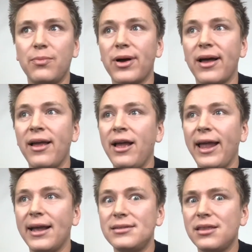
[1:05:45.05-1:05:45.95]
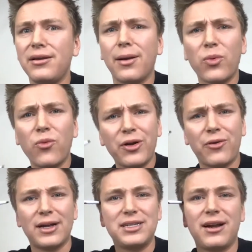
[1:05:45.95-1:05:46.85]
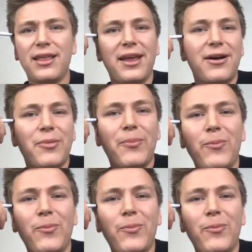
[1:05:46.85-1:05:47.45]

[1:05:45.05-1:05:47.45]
but it's the number one question, I think, on